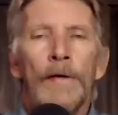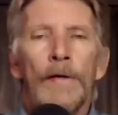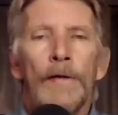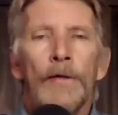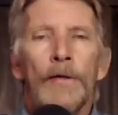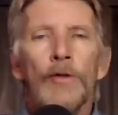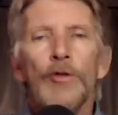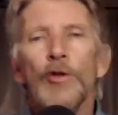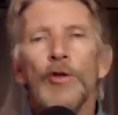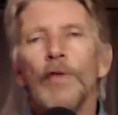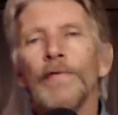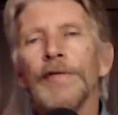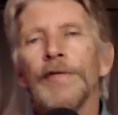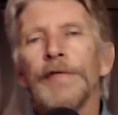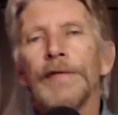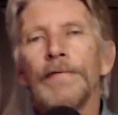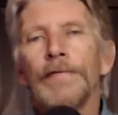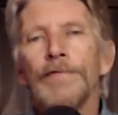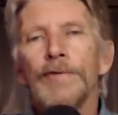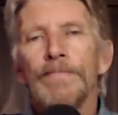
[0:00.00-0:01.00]

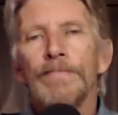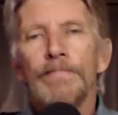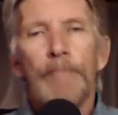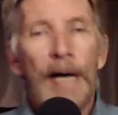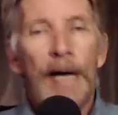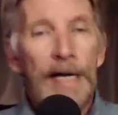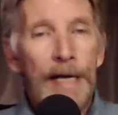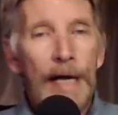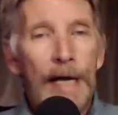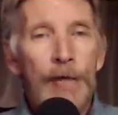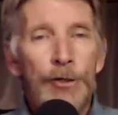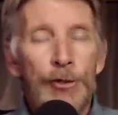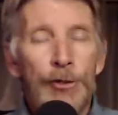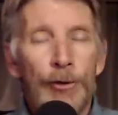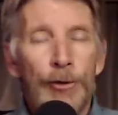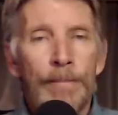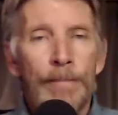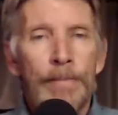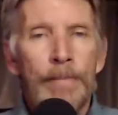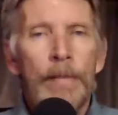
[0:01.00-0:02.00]
Conservatives, by
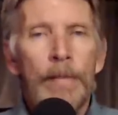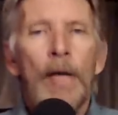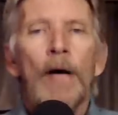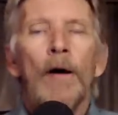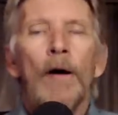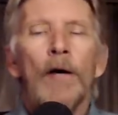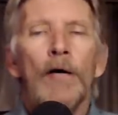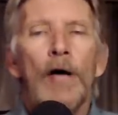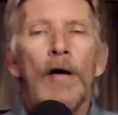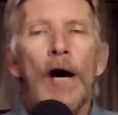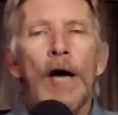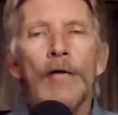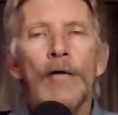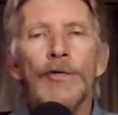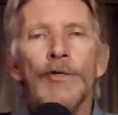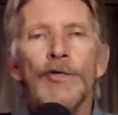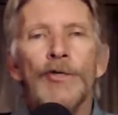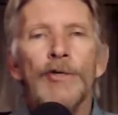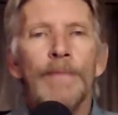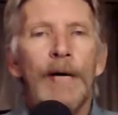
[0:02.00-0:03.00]
nature, are
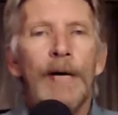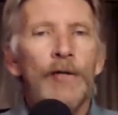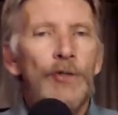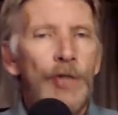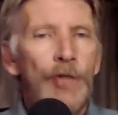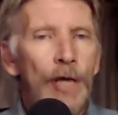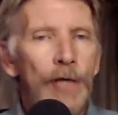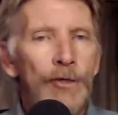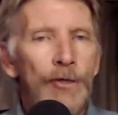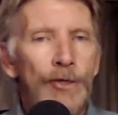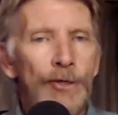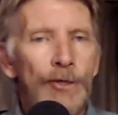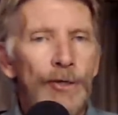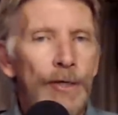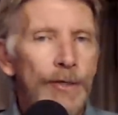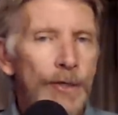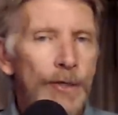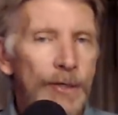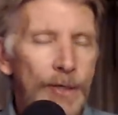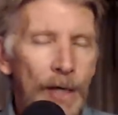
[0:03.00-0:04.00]
cautious about changes to
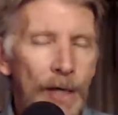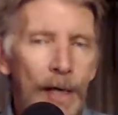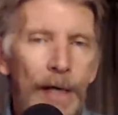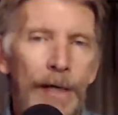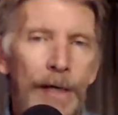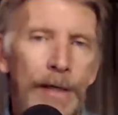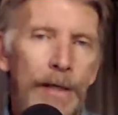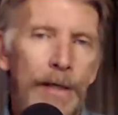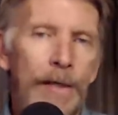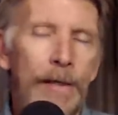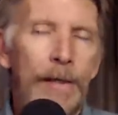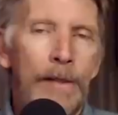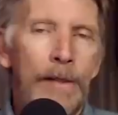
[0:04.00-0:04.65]
society.